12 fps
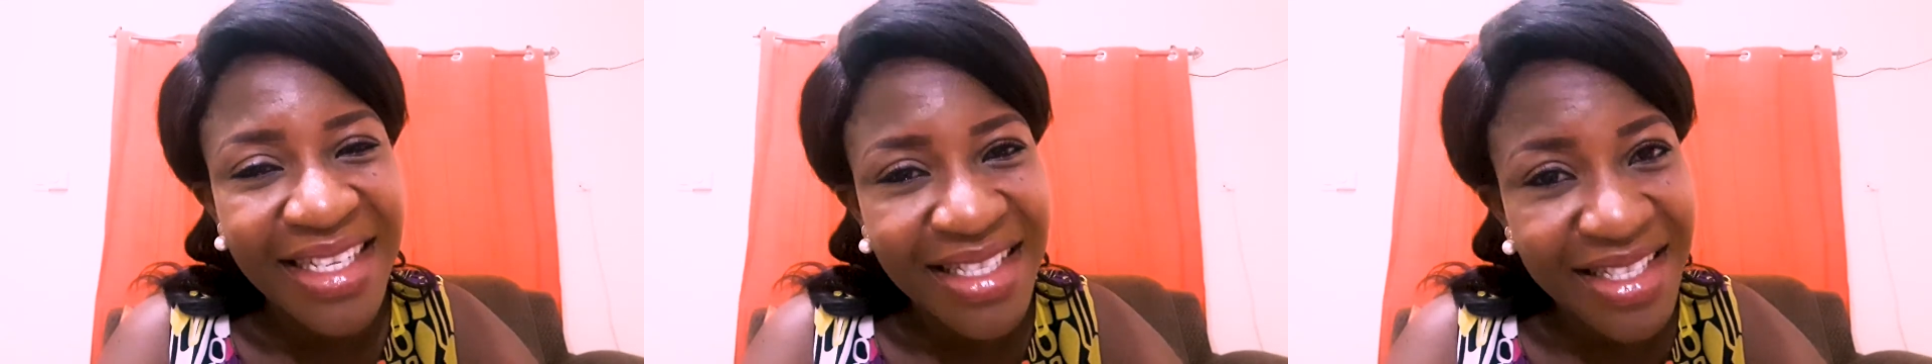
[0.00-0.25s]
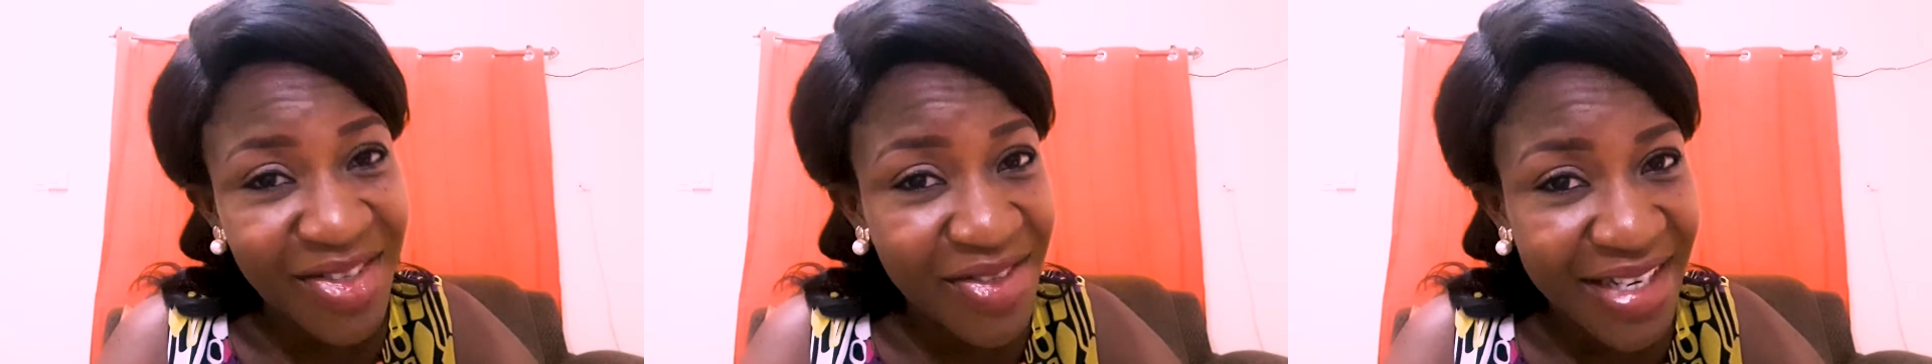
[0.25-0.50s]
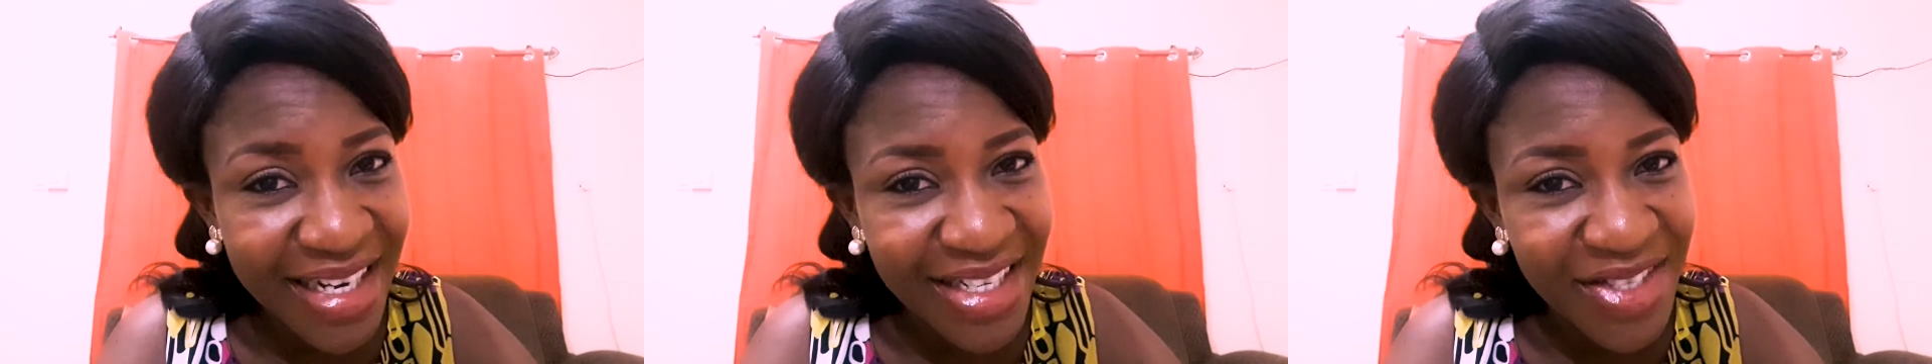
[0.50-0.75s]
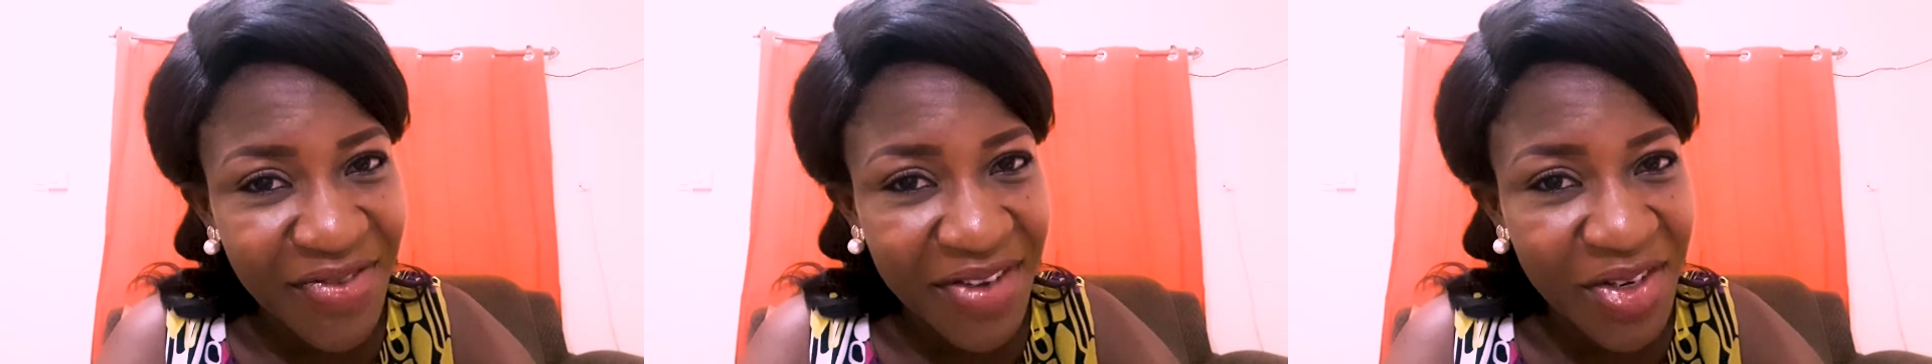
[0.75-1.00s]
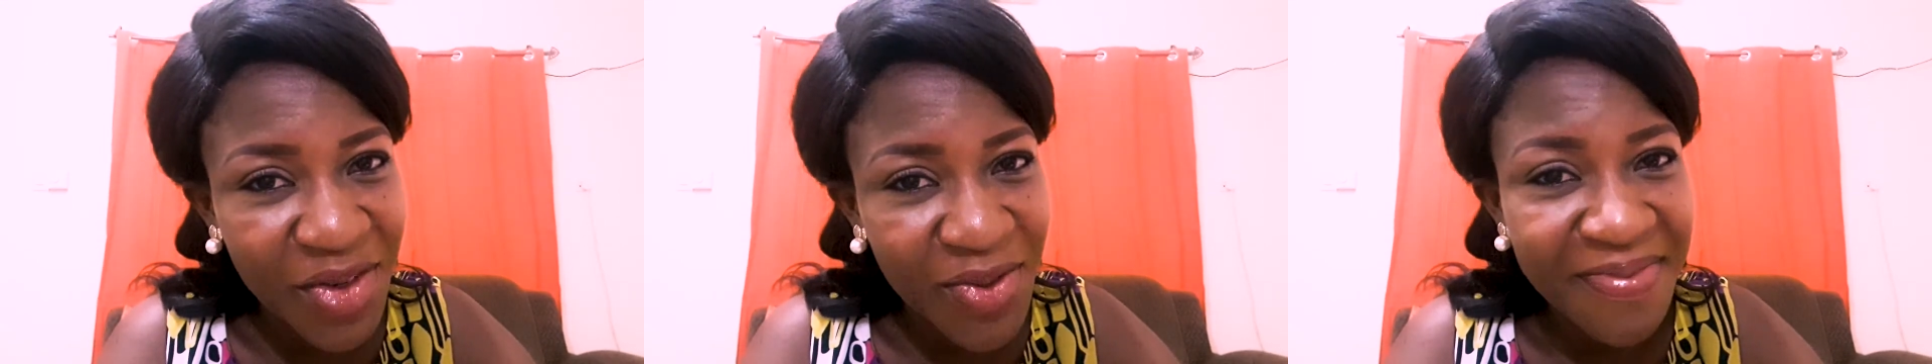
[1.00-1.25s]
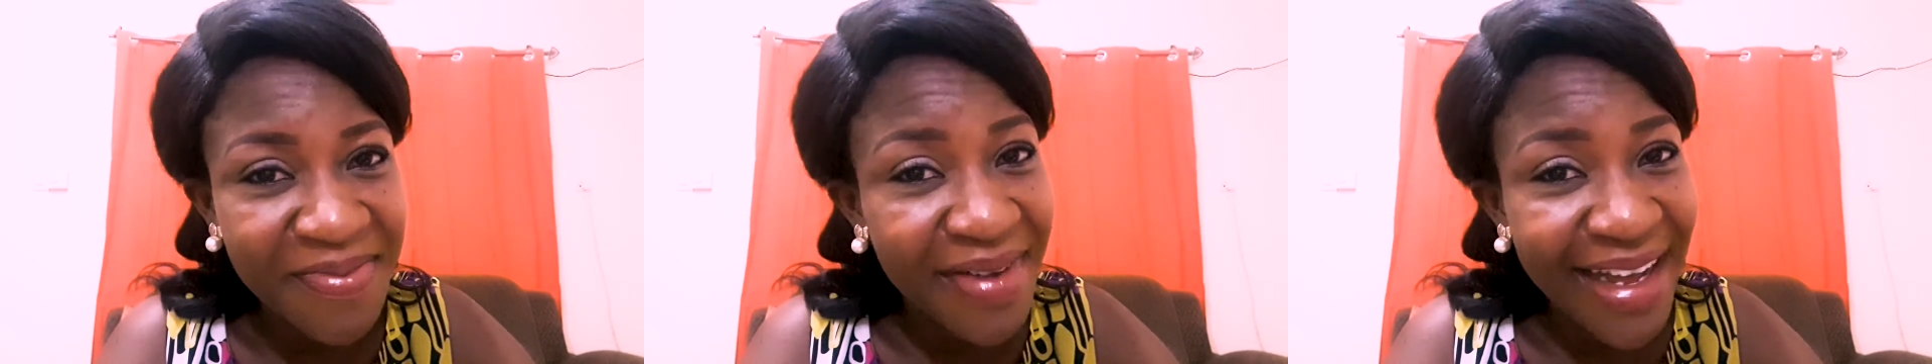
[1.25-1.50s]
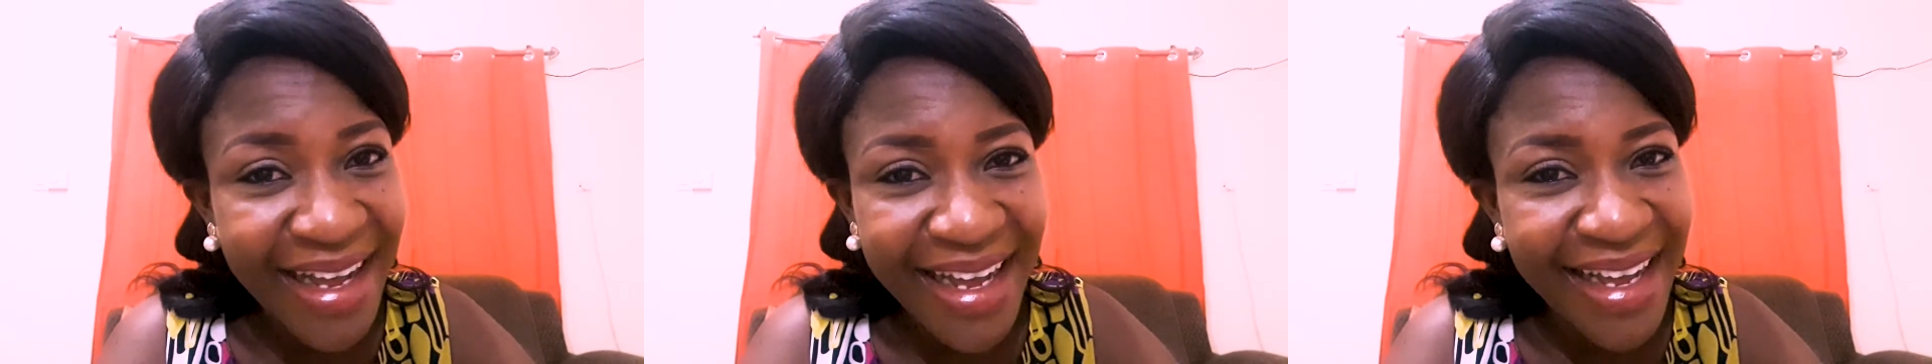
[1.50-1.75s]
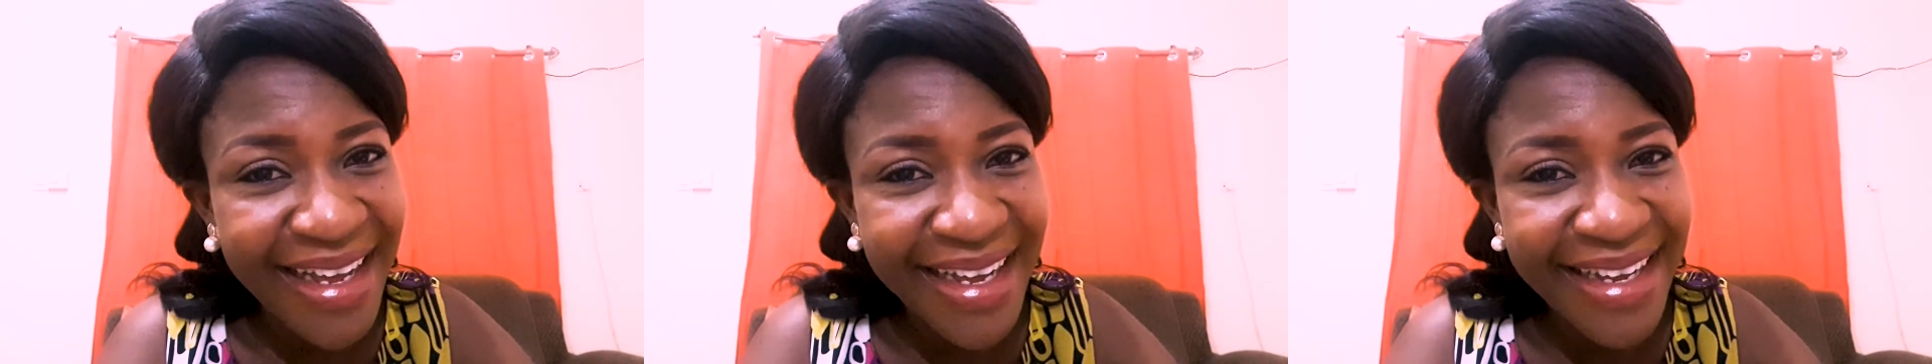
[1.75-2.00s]
Till the next video.
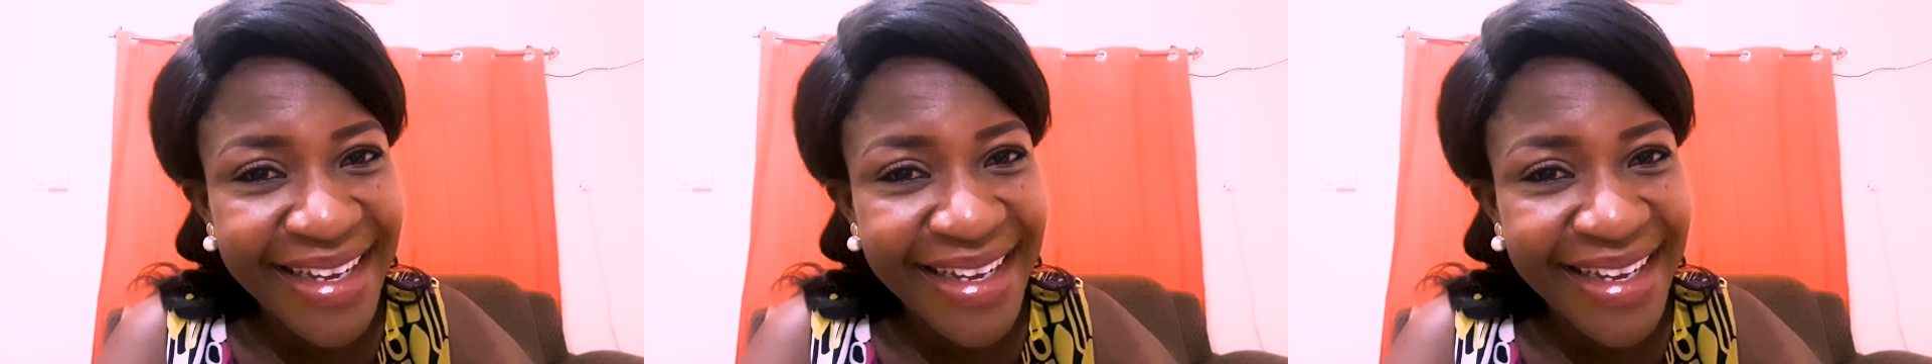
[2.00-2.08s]
Bye.